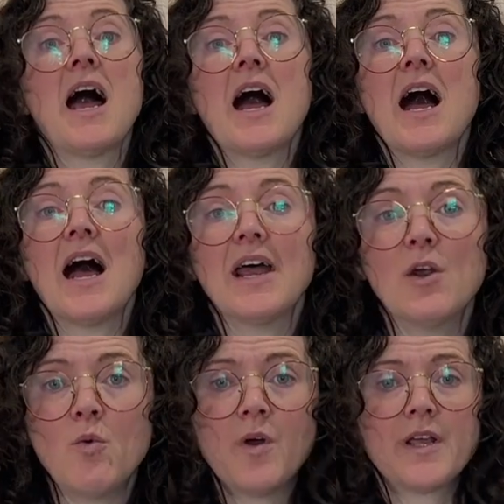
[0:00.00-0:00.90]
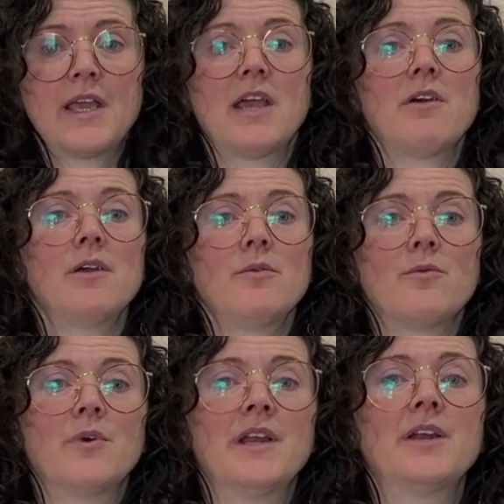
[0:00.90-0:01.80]
I don't want to carry
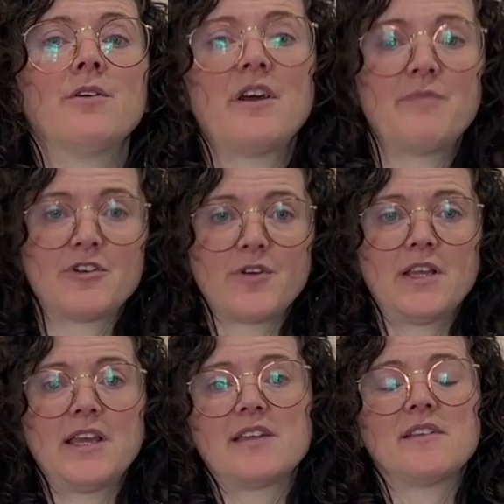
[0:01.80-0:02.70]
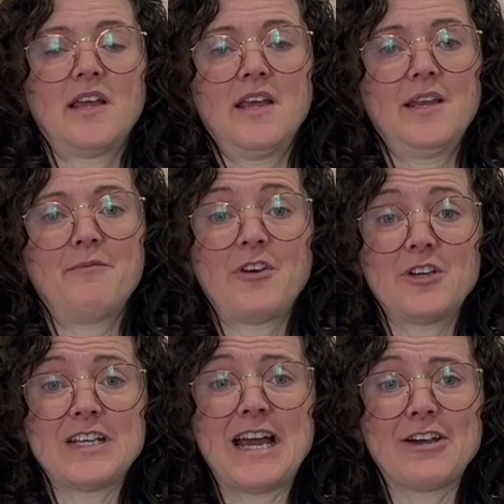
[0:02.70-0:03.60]
when I don't have my trail legs and I'm very
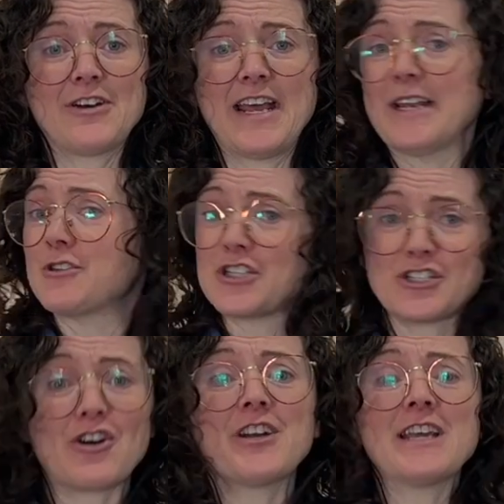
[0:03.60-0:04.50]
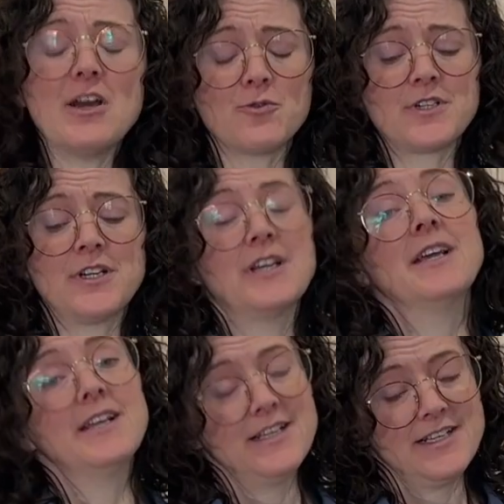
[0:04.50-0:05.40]
tired and just starting out.
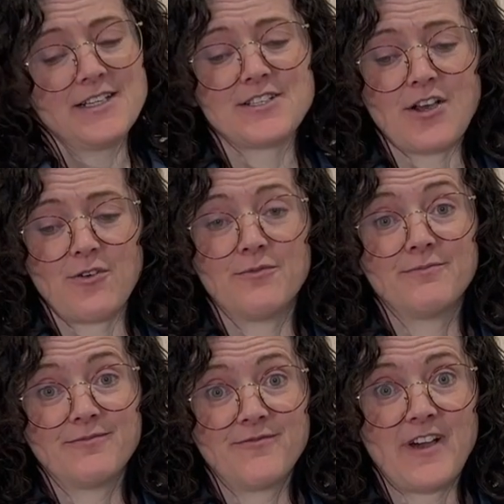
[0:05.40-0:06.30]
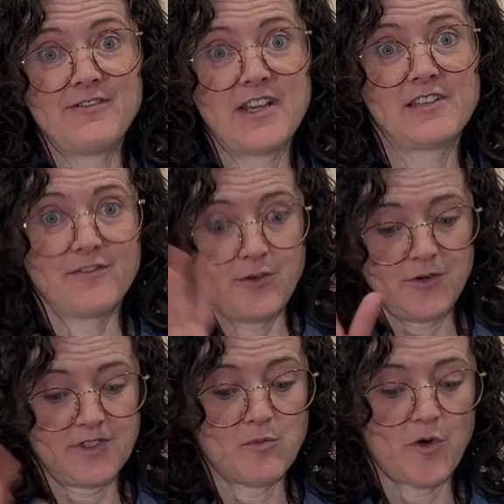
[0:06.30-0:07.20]
So 5 days of food
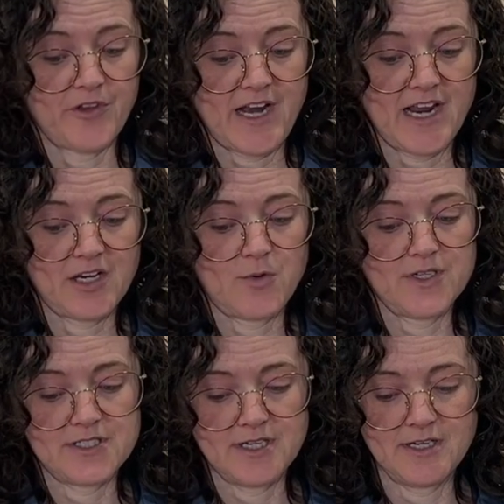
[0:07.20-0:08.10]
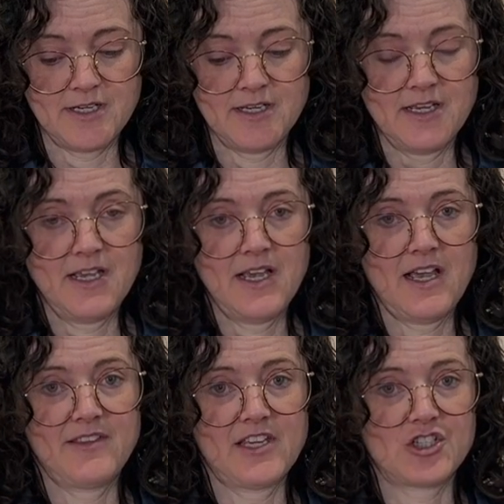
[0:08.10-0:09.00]
is more than adequate,
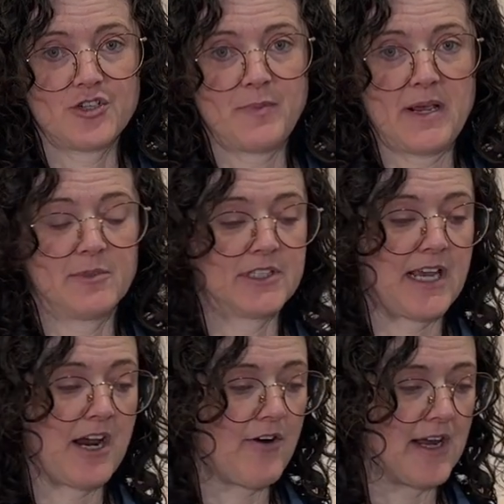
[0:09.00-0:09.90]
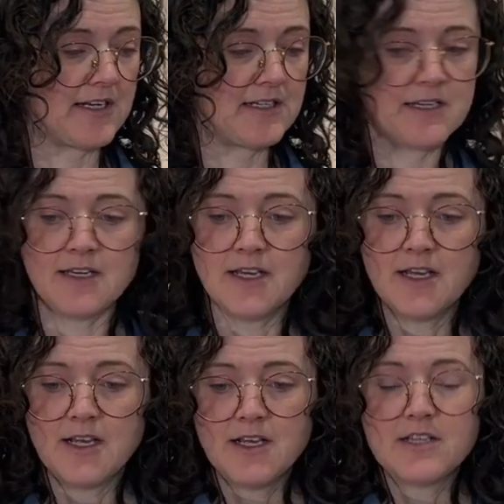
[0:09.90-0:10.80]
and that should be able to carry it.
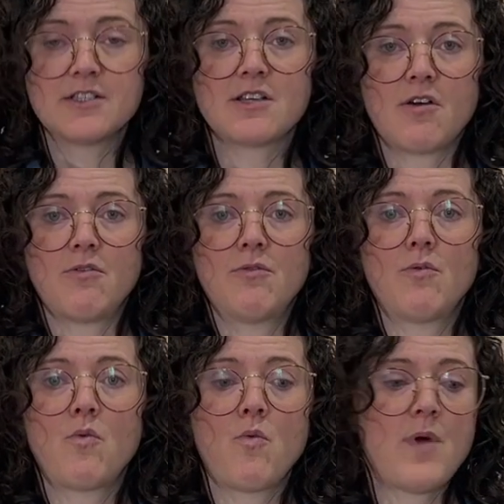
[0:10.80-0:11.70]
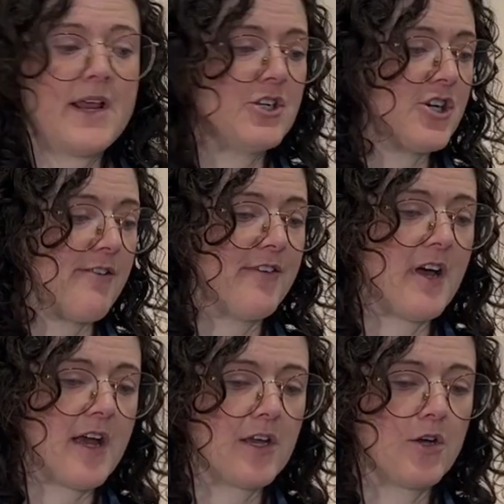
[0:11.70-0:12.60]
So when Jeff and
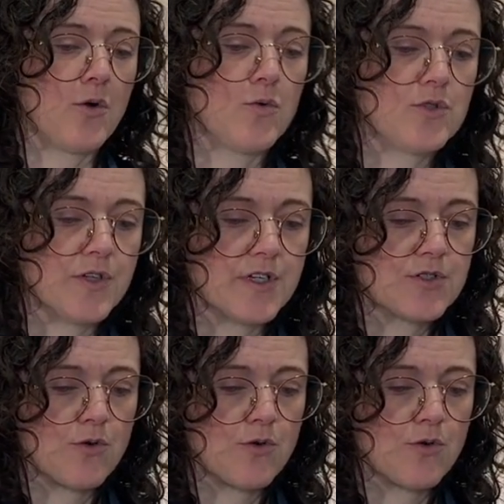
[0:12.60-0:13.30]
I go to the store